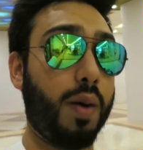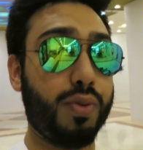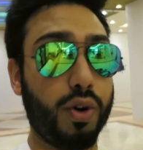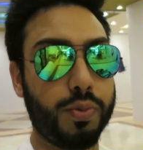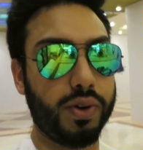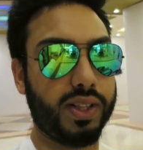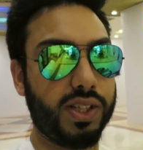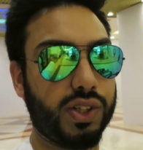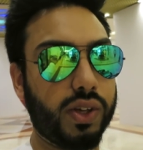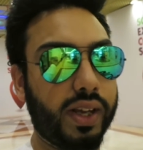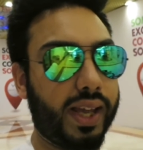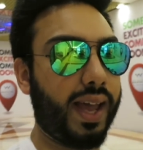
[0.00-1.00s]
appropriate that
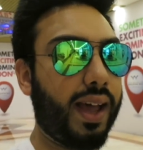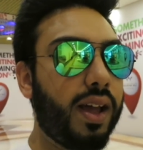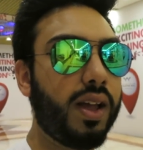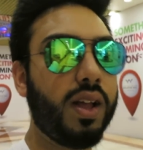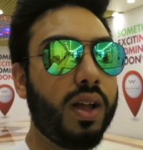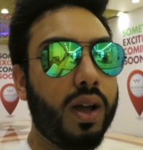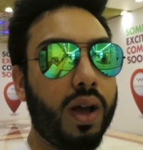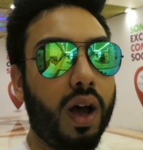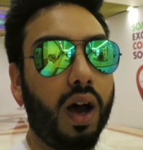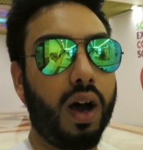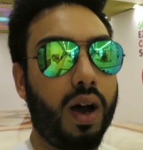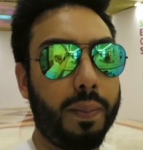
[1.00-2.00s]
she could get
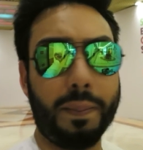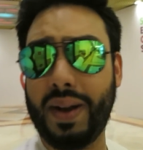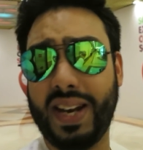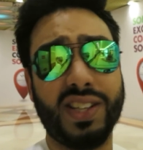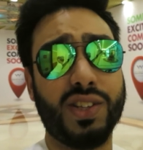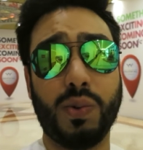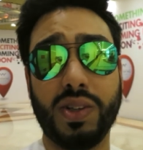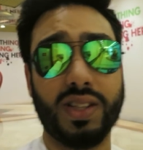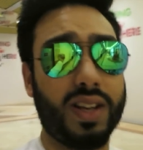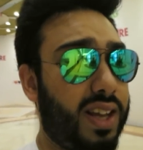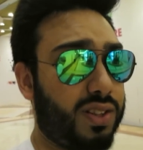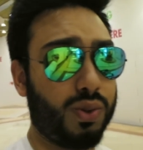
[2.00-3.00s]
uh, manager
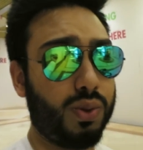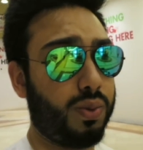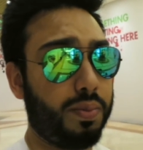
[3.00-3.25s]
wasn't at all.